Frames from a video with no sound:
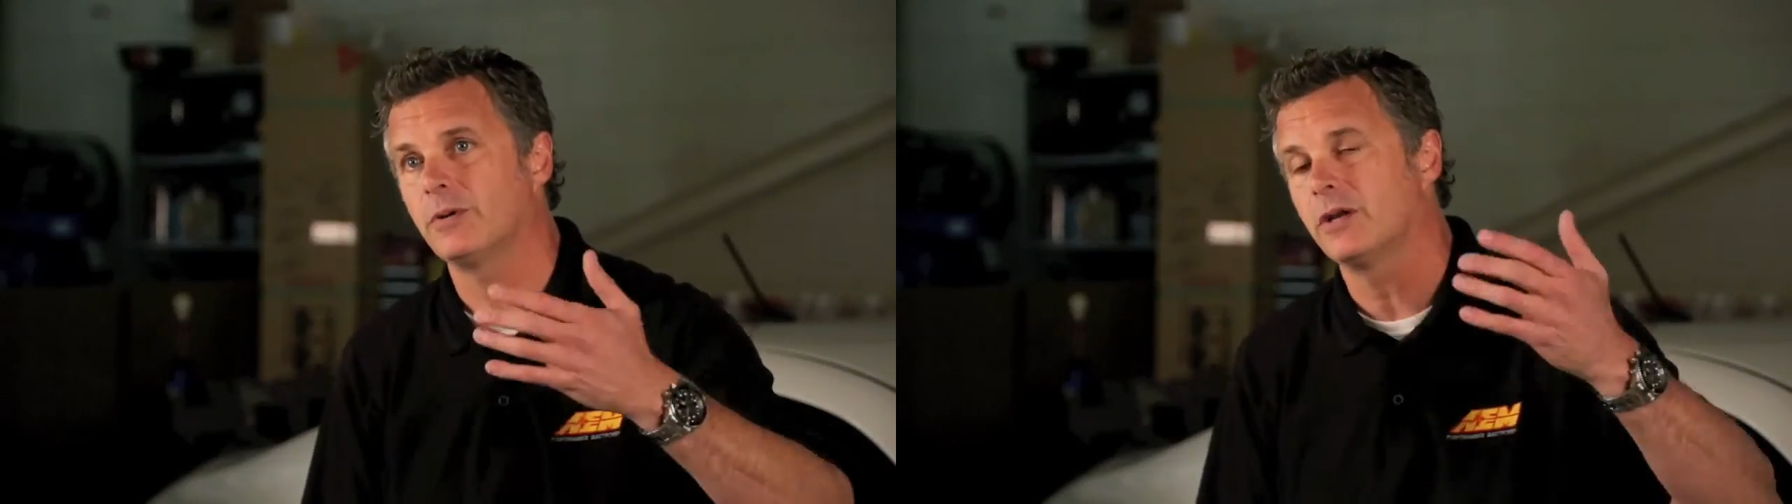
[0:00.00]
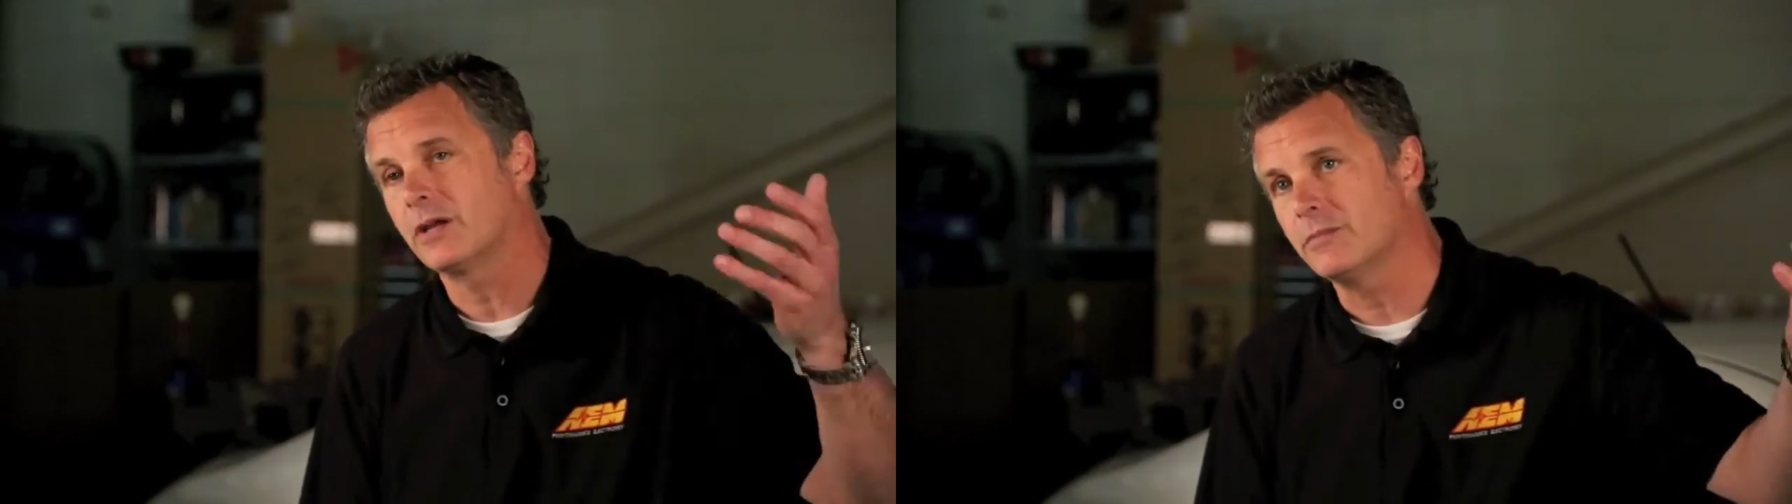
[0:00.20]

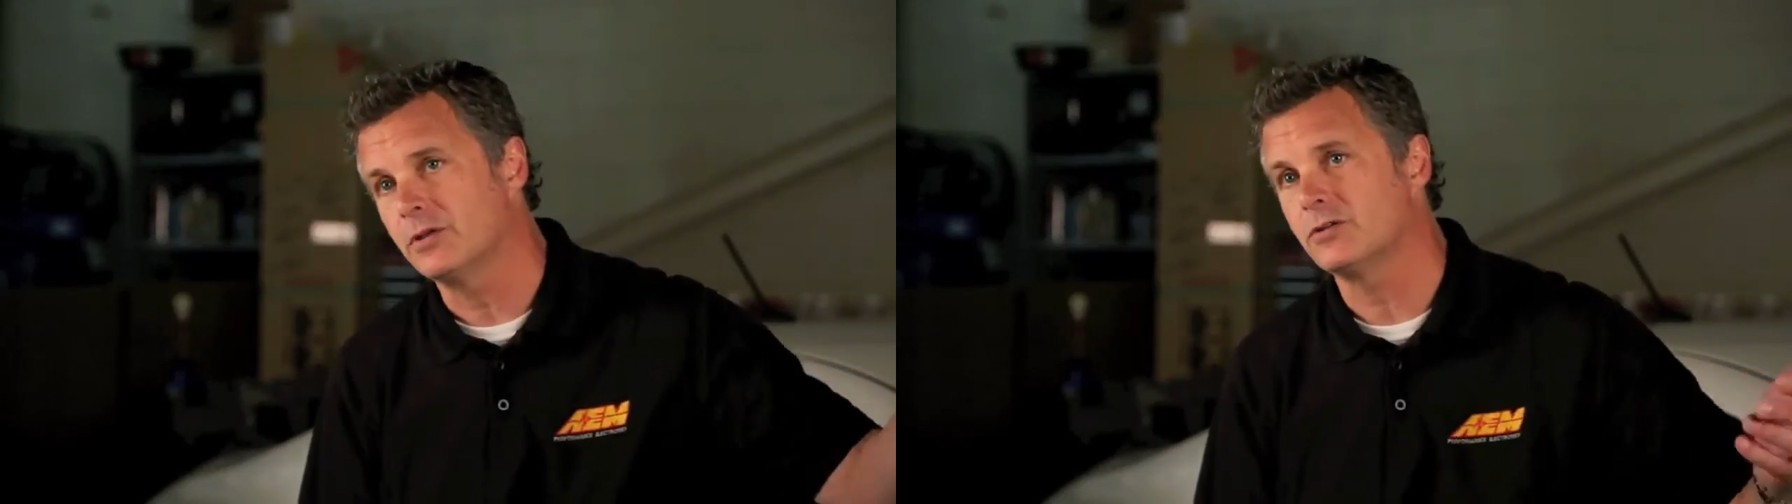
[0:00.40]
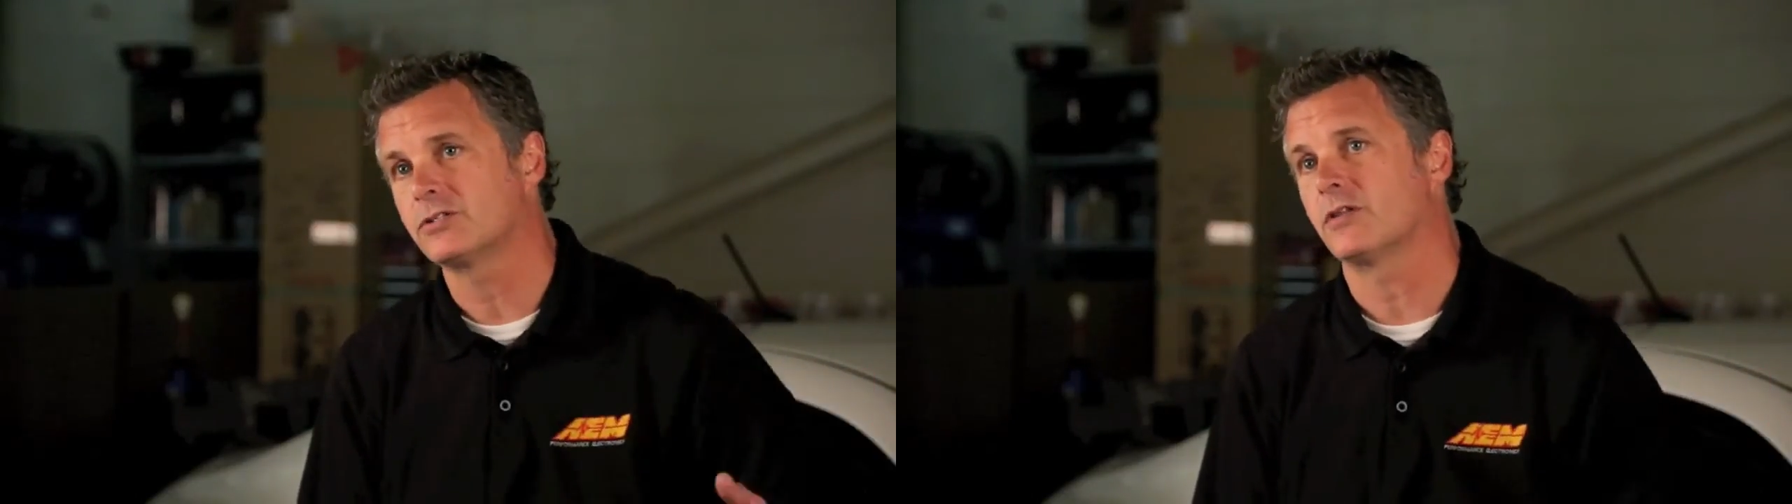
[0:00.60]
but it can be
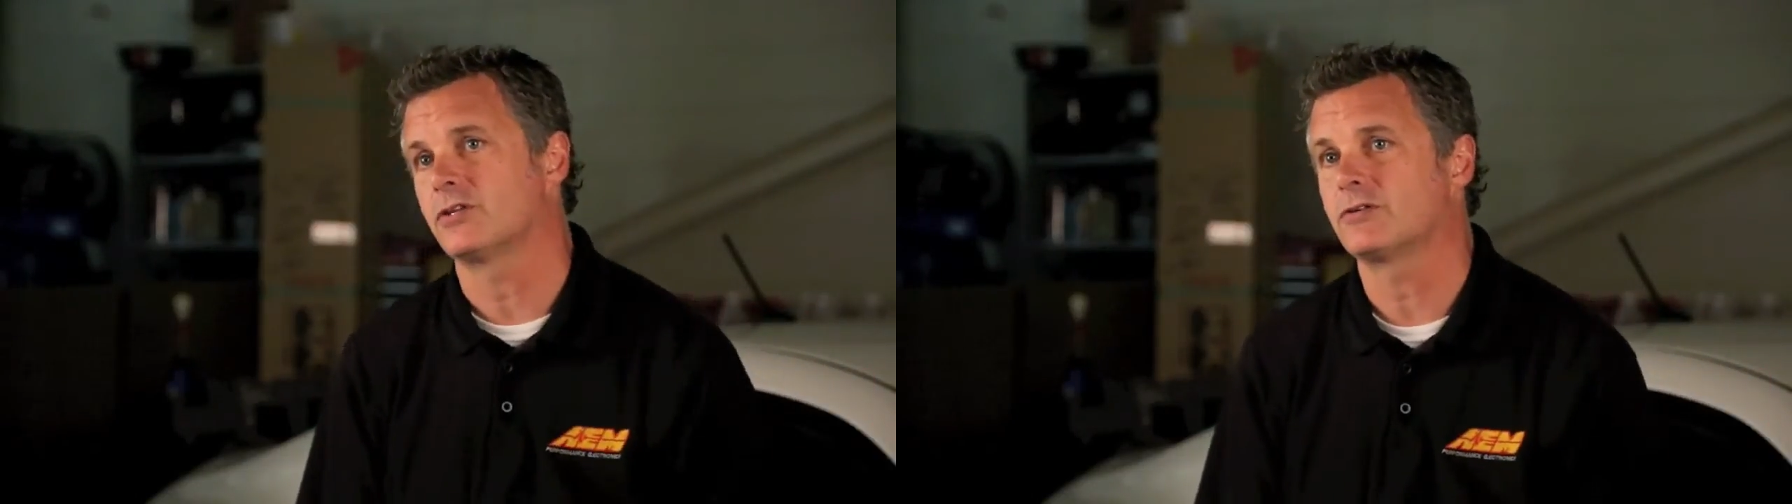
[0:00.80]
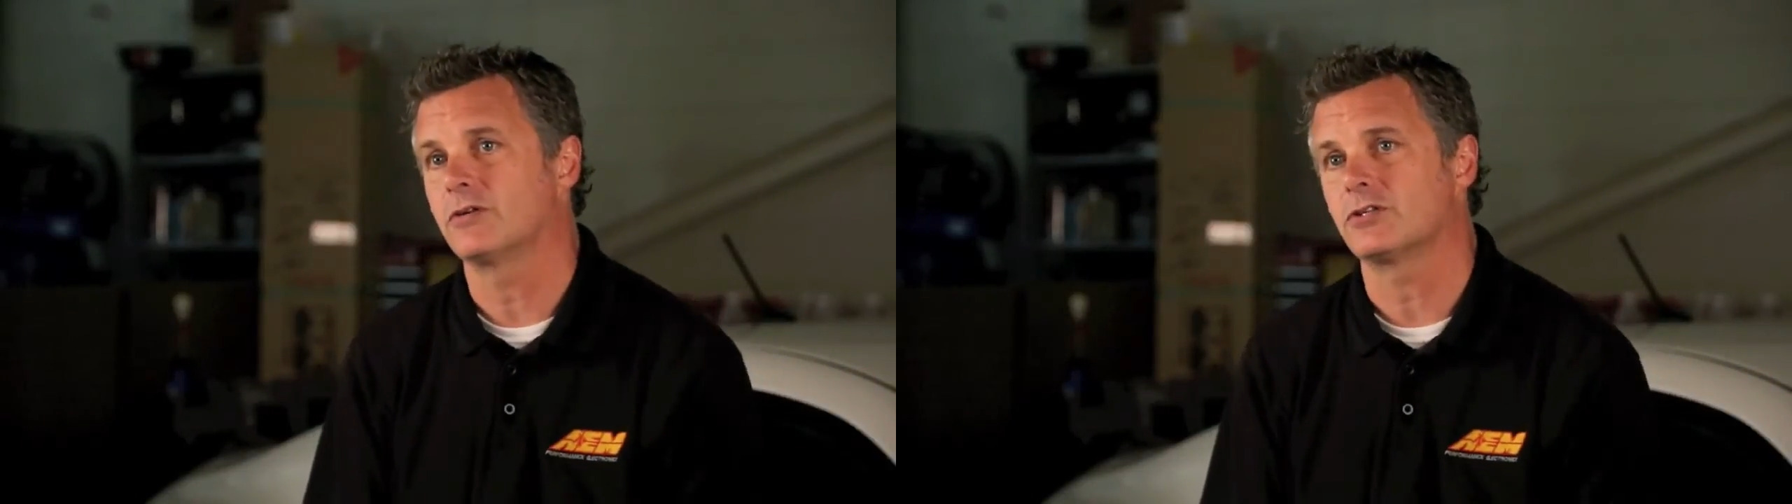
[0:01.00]
used on the
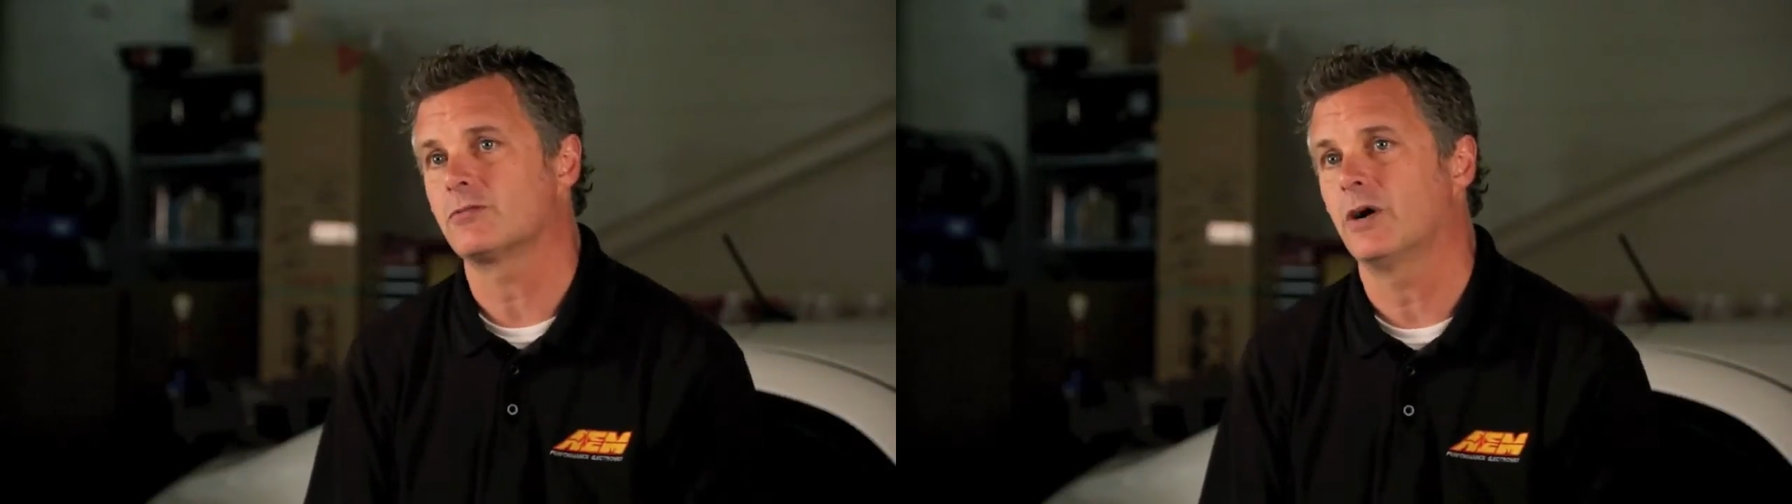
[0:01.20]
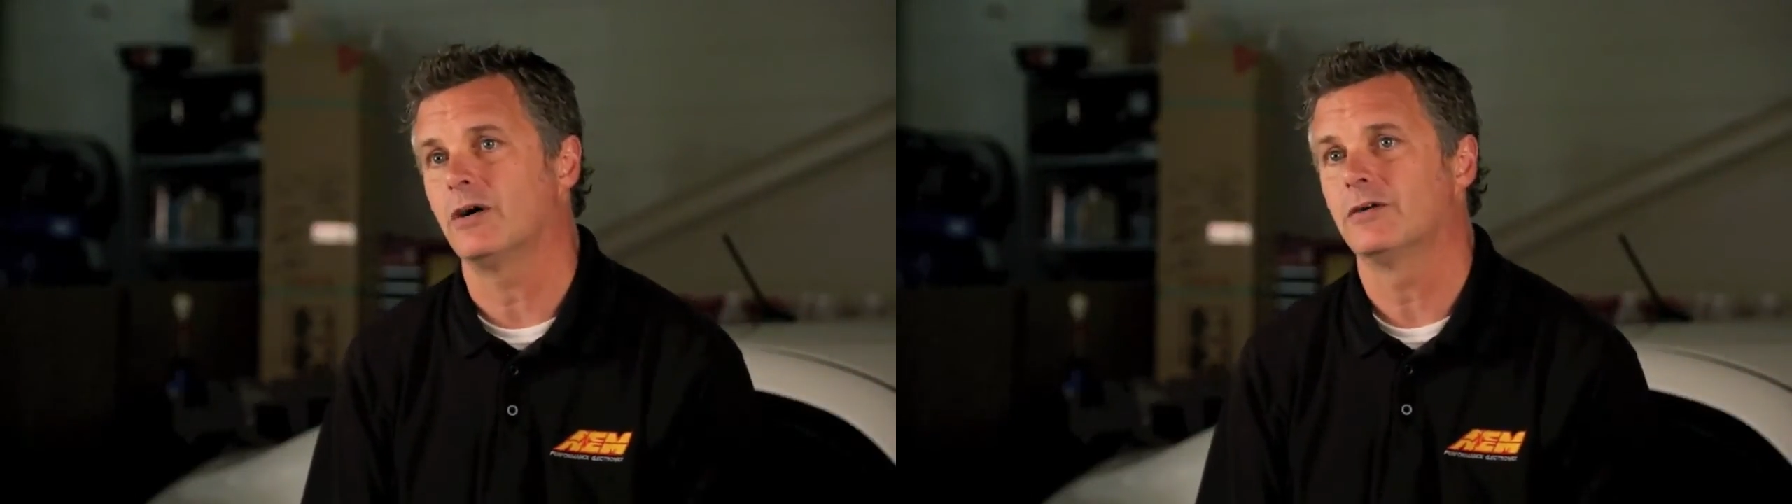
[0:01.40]
street as
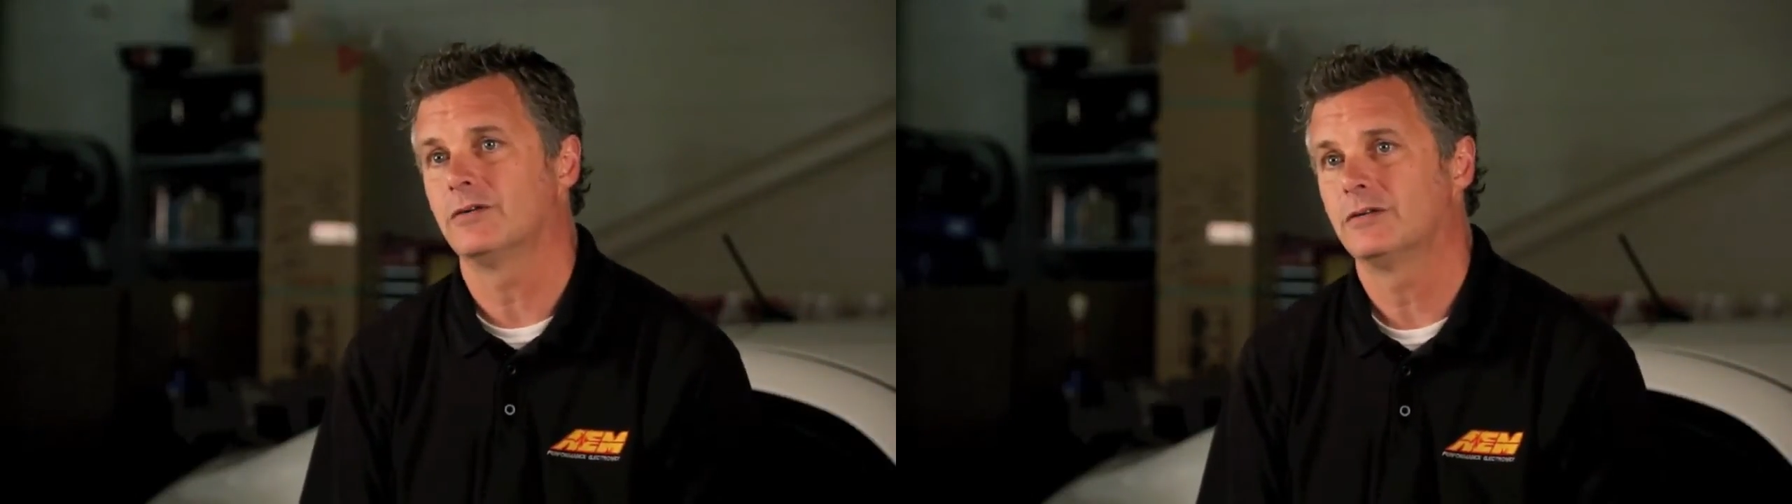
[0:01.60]
well.